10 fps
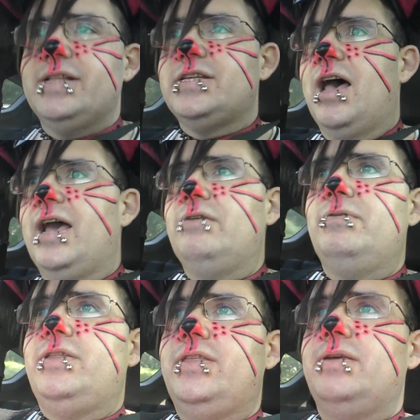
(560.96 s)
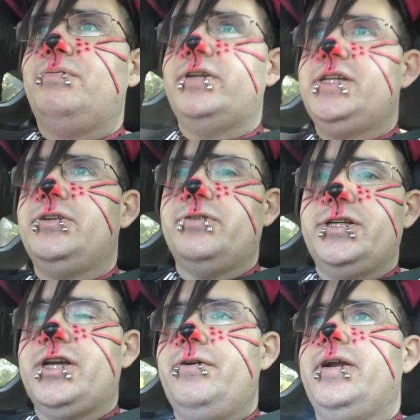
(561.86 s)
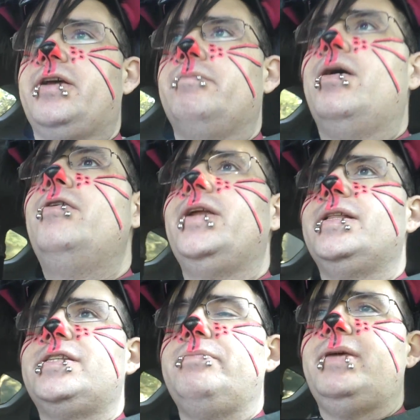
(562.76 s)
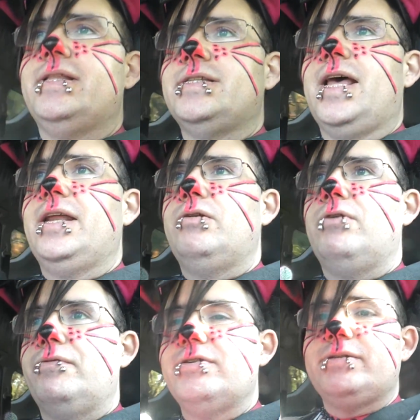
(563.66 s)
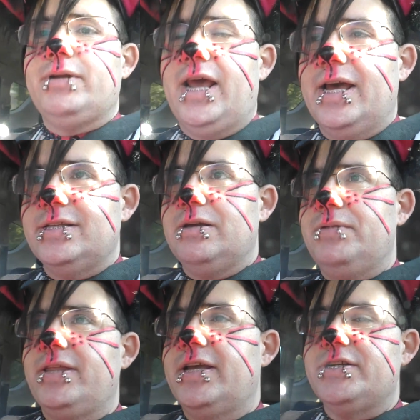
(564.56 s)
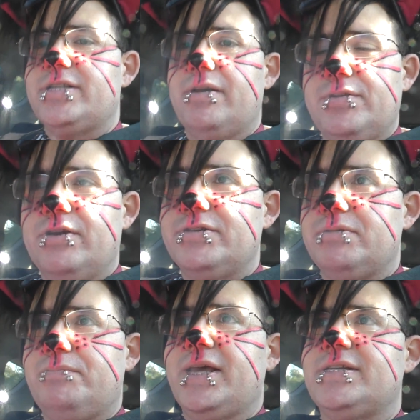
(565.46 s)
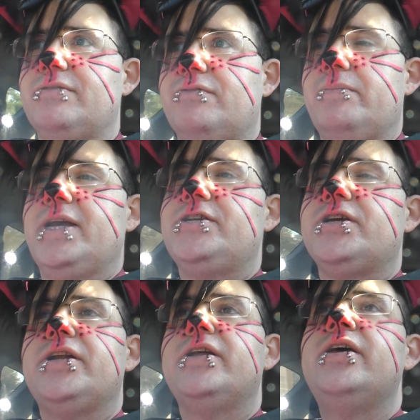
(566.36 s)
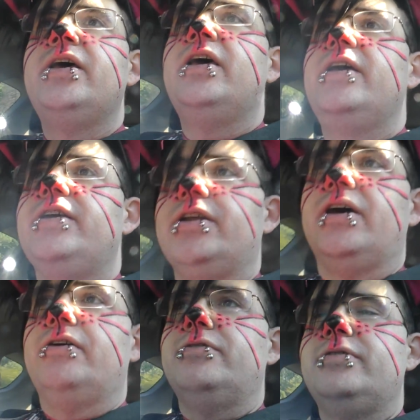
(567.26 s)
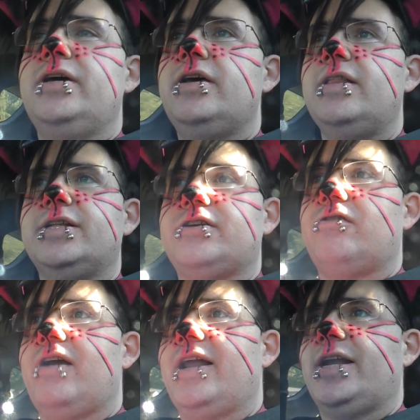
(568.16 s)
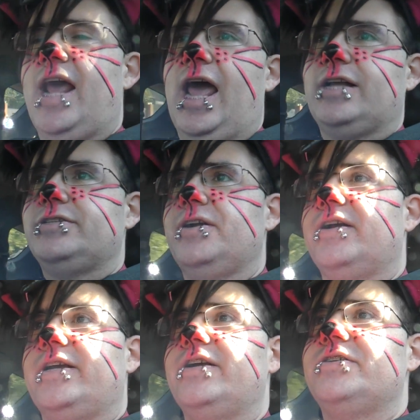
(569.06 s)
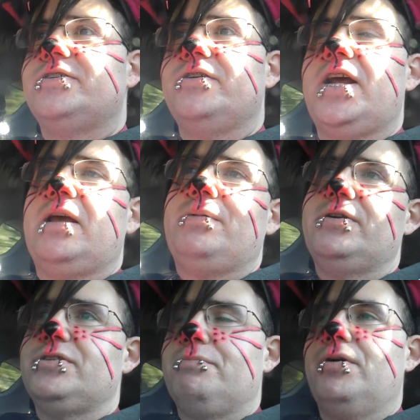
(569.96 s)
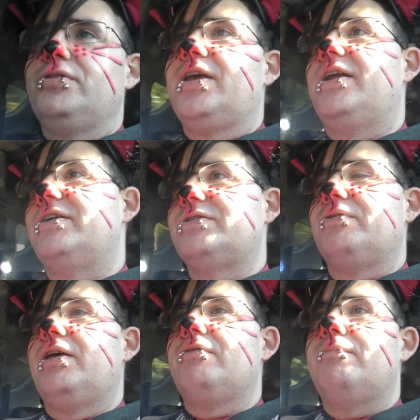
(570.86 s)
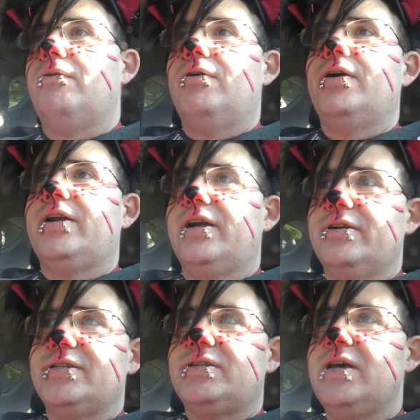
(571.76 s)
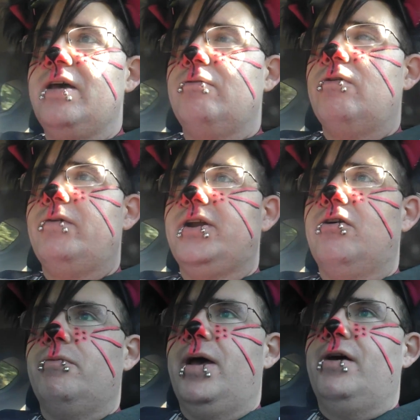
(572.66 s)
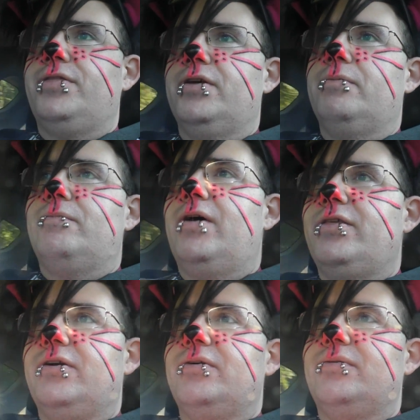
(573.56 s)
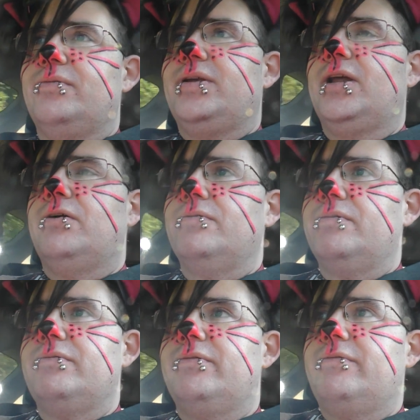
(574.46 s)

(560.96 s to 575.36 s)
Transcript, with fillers: then tied with the procedurally generated components, it means that in order for someone to add something, they just have to know some base information. You know, let's create an actor. Here's their name, here's their birth date, here's where they were born, here's what we know about them, whether, you know,